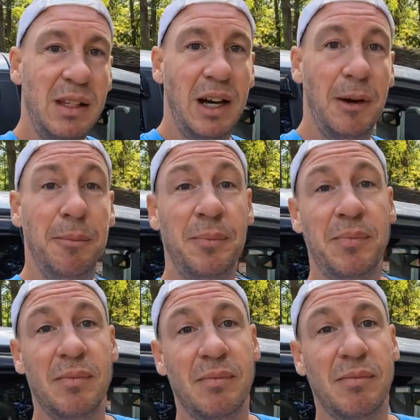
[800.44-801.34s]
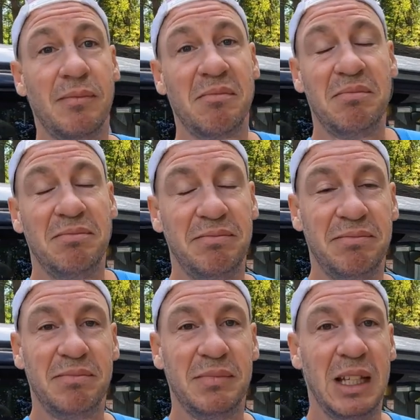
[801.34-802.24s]
Um,
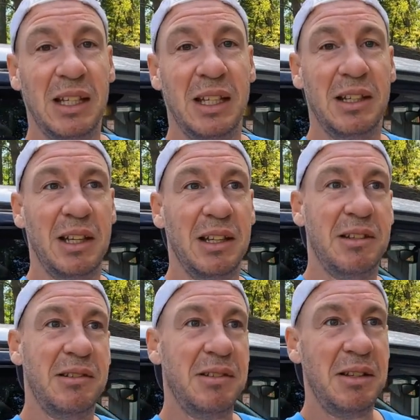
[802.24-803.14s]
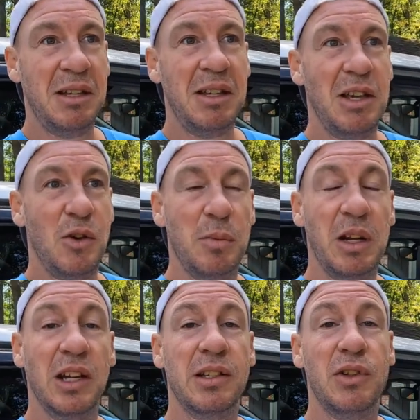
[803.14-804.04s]
it, it, it, would
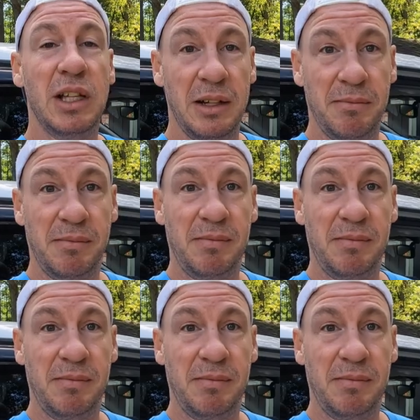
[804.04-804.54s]
be nice if you didn't.